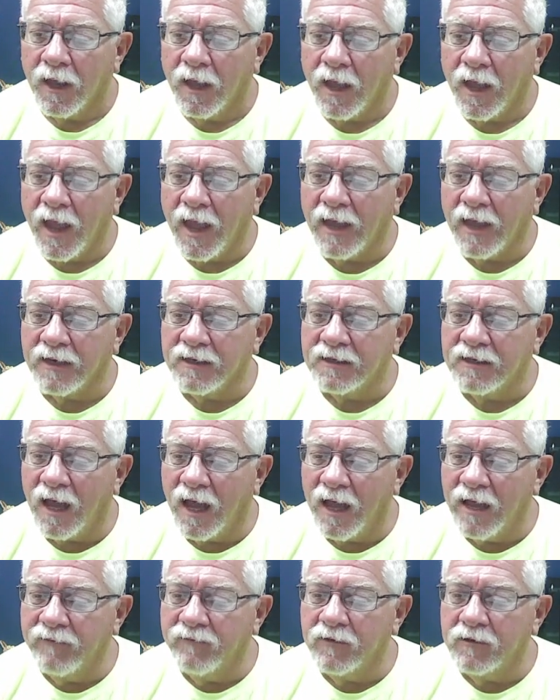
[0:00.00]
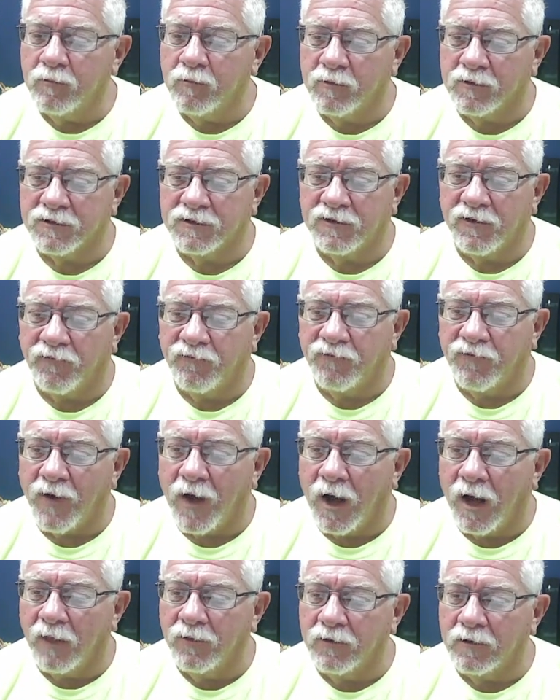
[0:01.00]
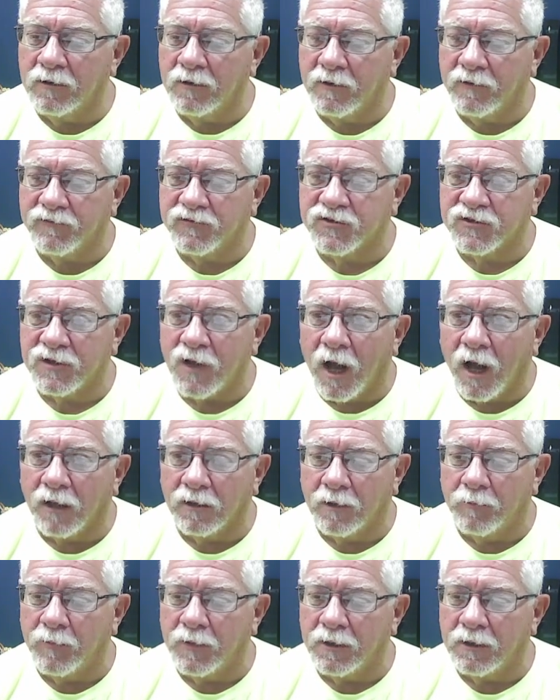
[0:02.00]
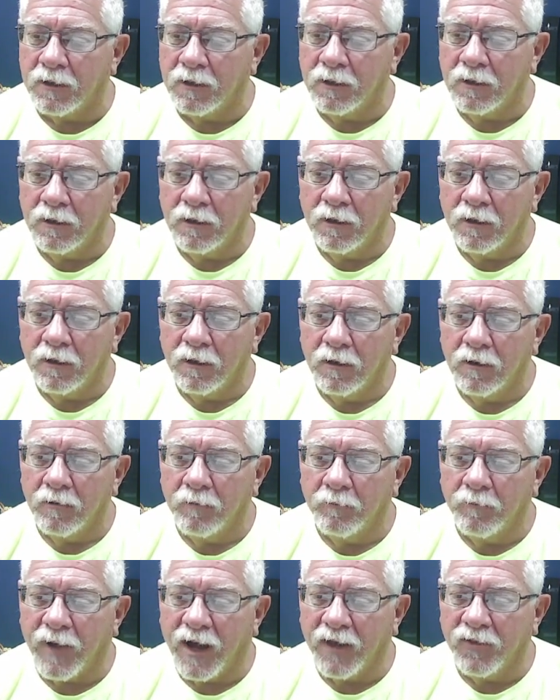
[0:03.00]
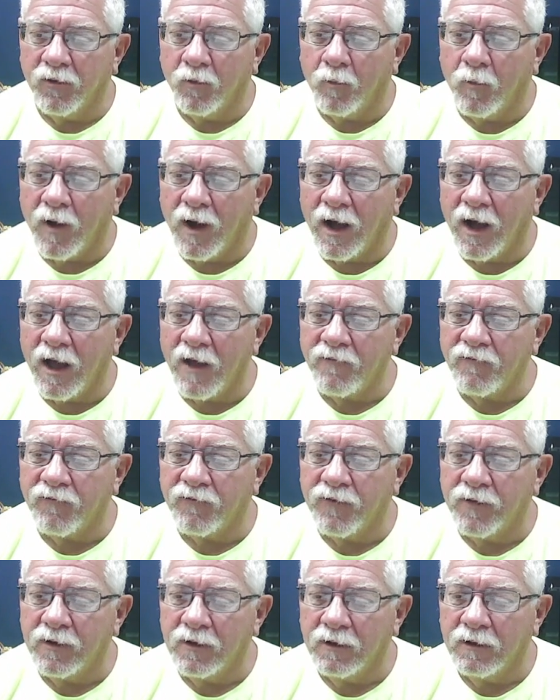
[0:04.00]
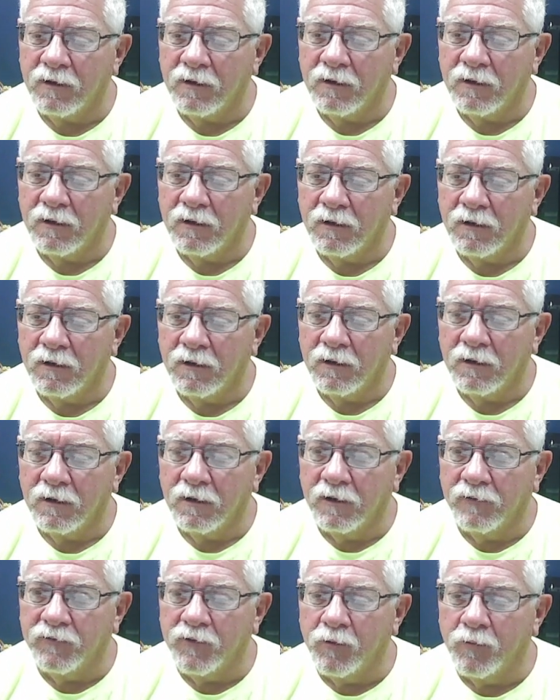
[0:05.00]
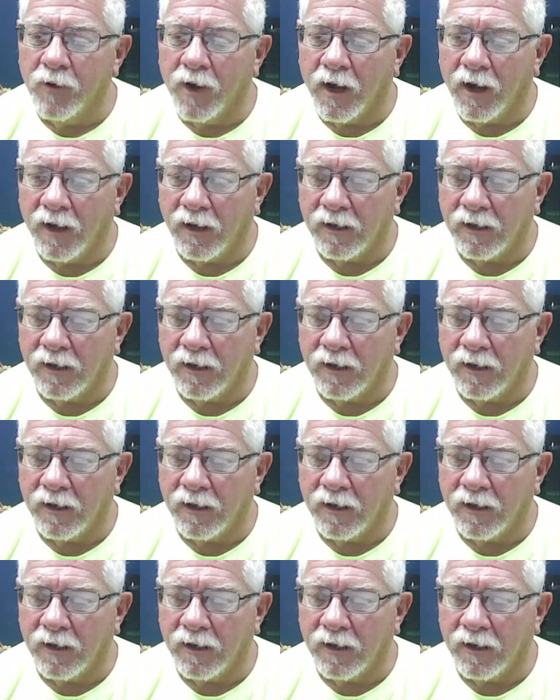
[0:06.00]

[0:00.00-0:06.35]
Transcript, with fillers: and David was the father of Solomon by the wife of Uriah.